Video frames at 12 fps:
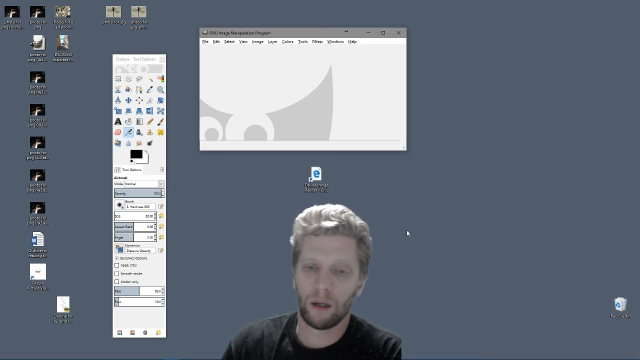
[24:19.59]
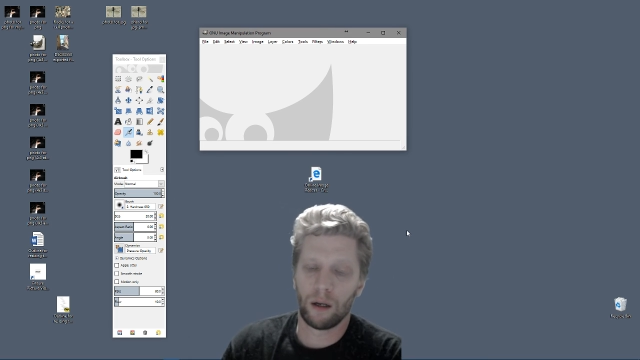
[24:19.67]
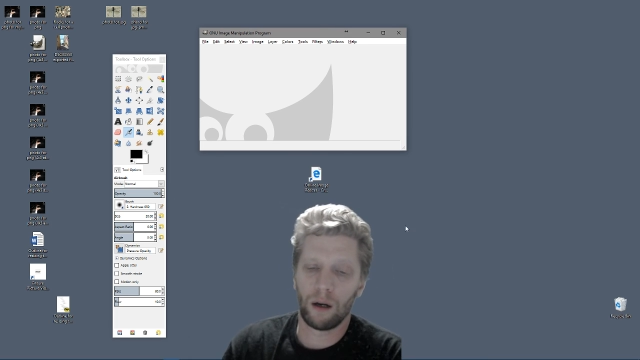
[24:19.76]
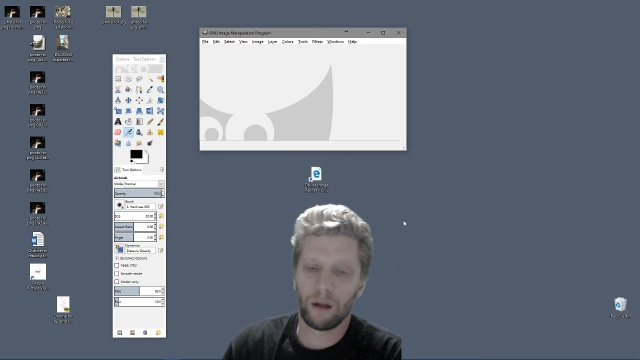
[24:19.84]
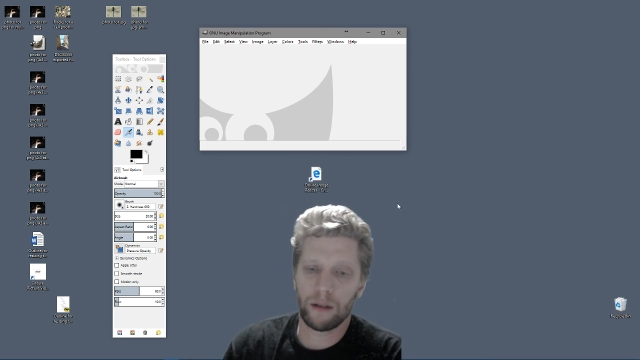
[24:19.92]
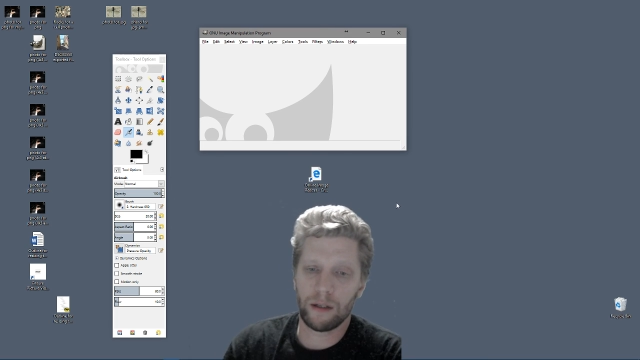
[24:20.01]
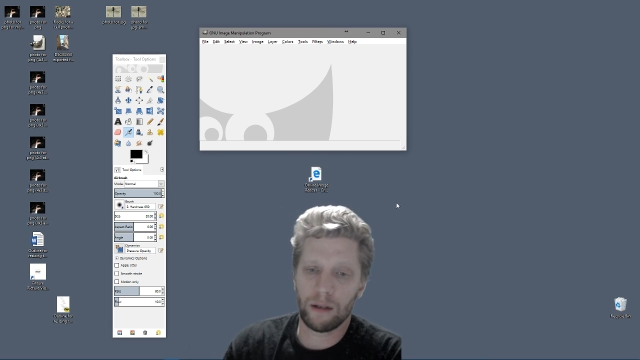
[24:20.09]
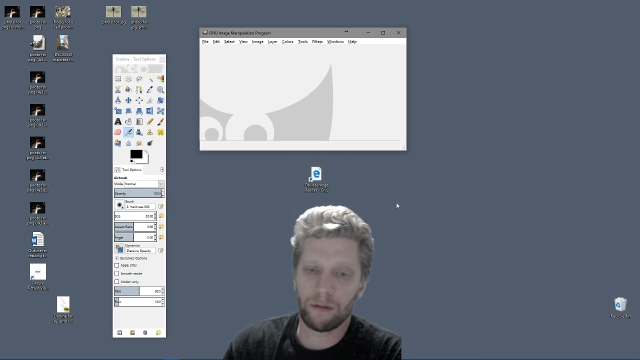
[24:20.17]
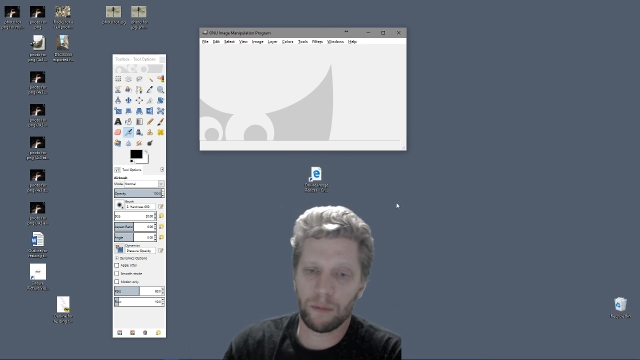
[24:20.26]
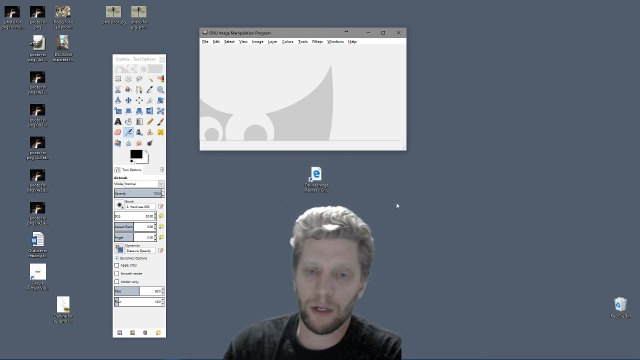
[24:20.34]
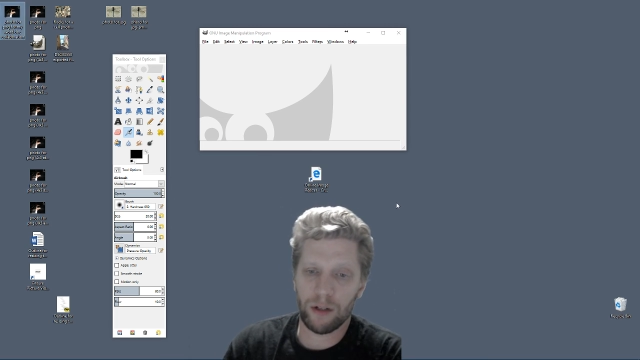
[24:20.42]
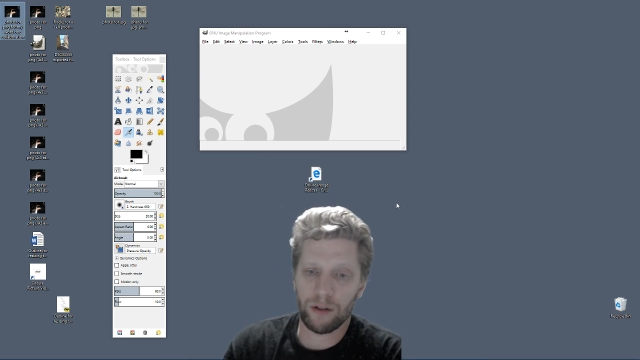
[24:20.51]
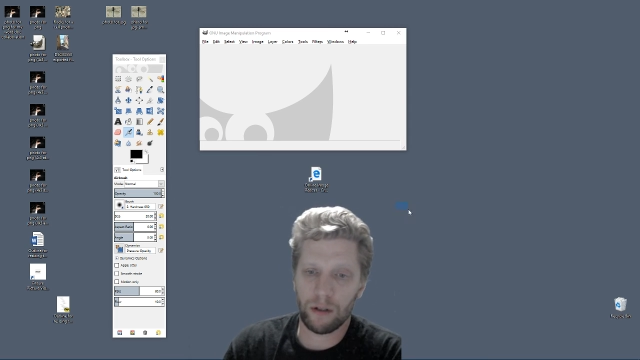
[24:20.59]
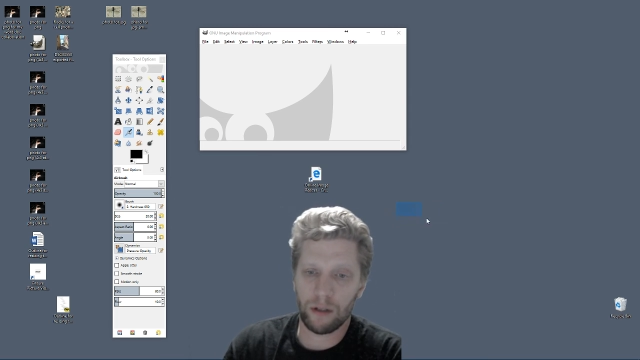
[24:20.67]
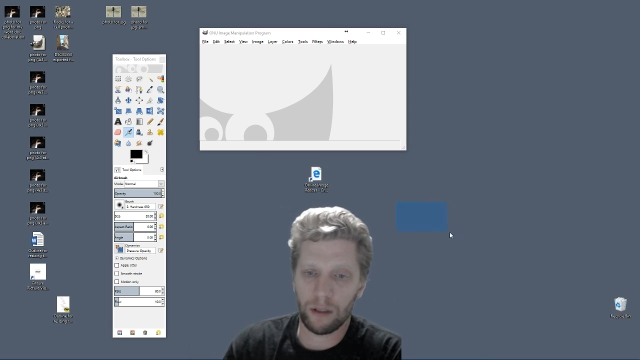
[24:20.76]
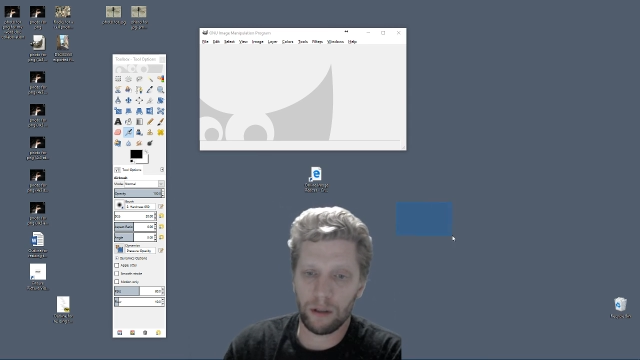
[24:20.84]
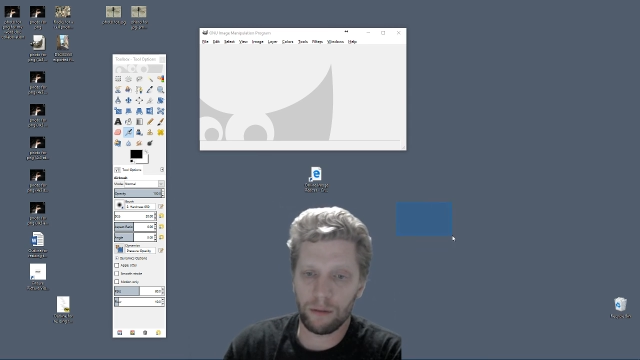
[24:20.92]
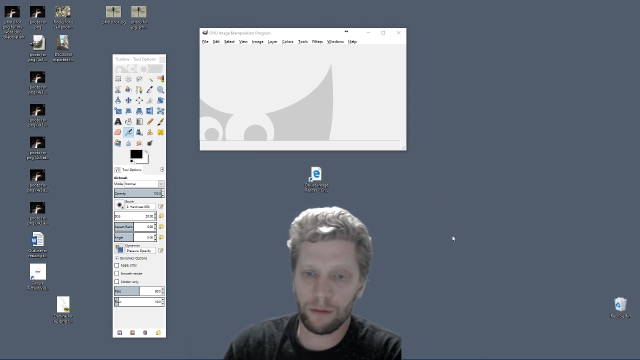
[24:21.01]
all the information you
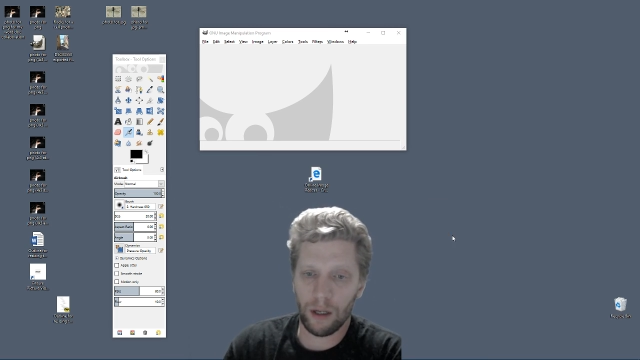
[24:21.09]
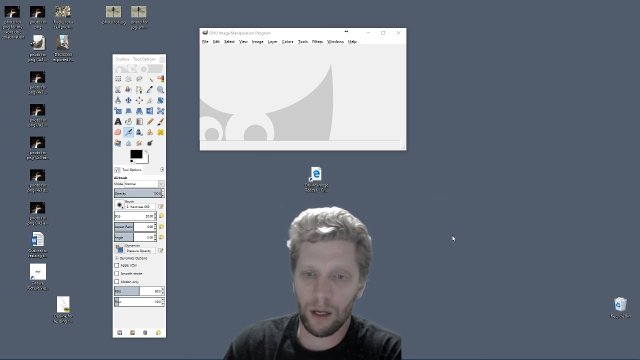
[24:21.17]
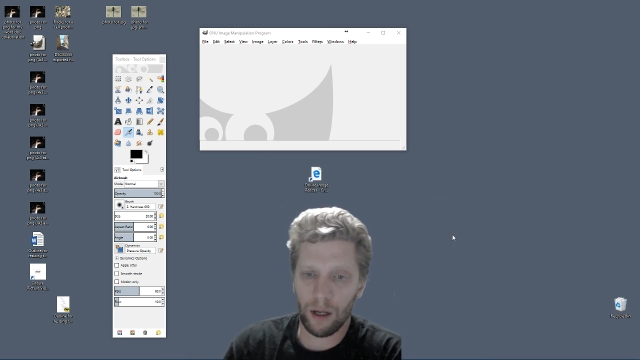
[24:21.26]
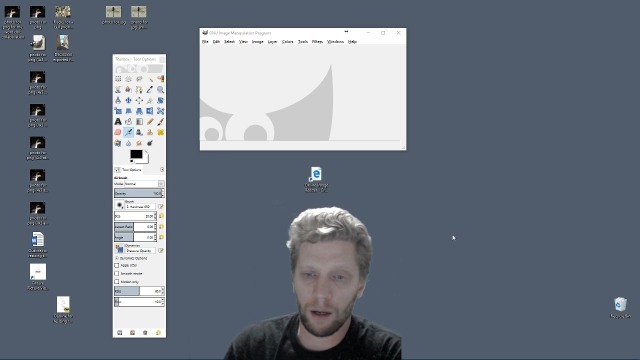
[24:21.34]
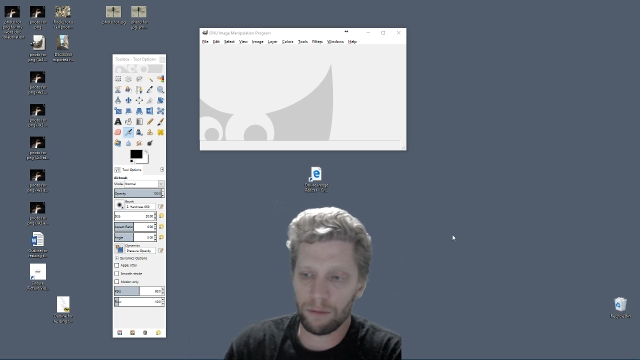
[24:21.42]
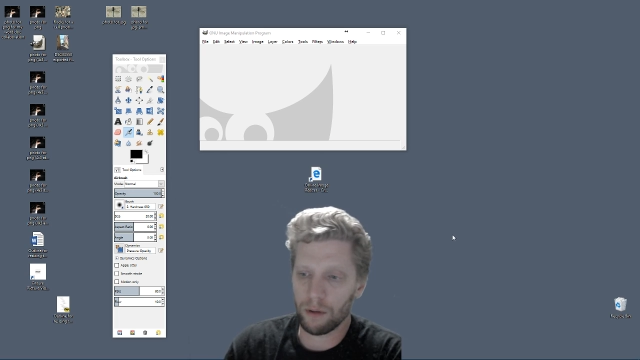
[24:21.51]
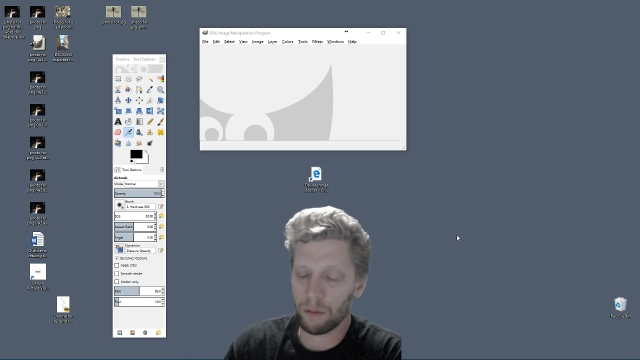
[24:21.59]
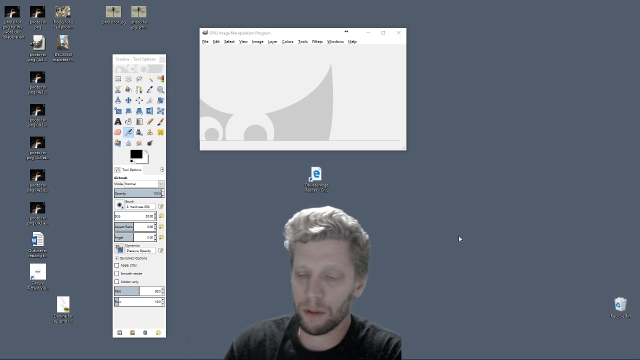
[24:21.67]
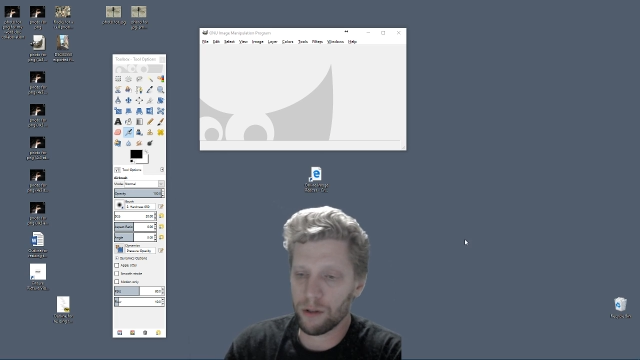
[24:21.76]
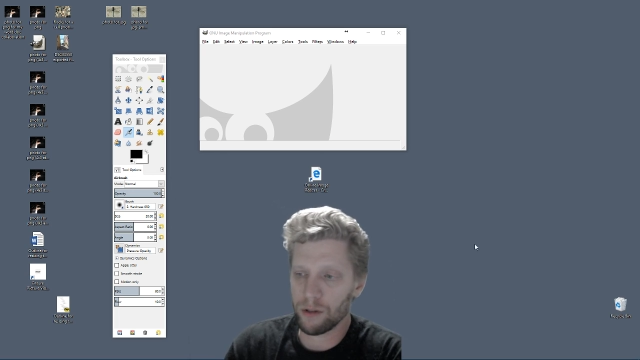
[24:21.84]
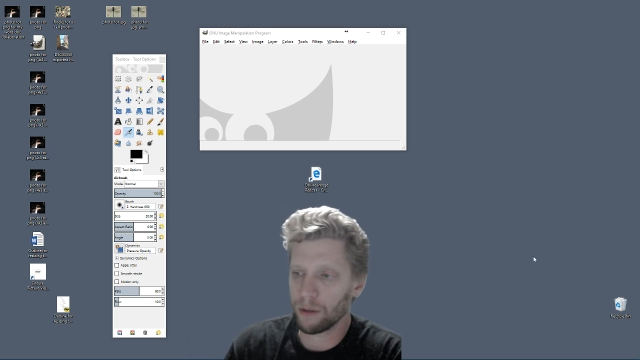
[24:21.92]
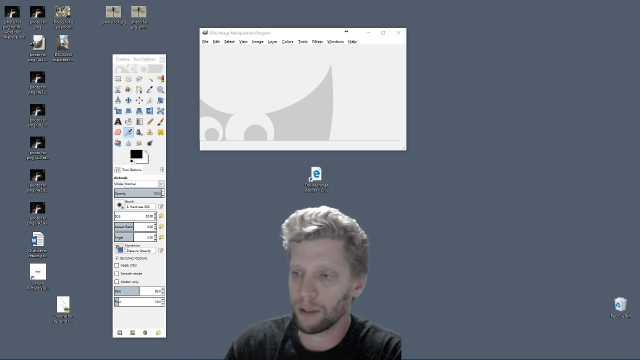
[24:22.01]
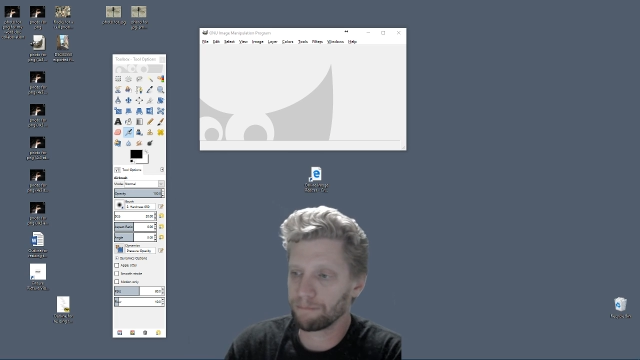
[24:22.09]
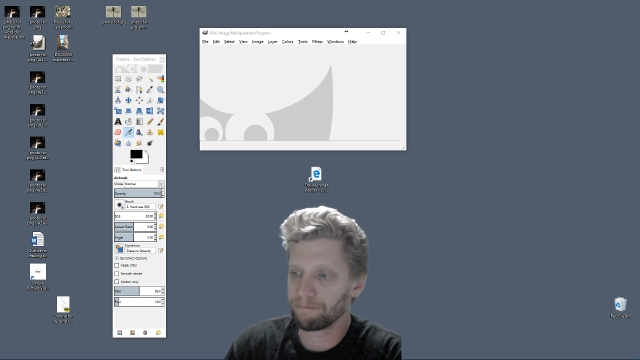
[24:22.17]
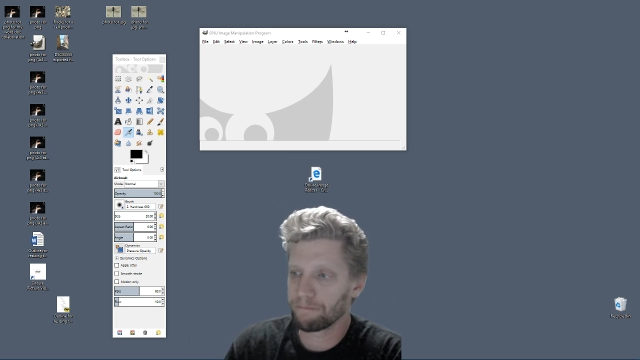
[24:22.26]
need for what you're doing.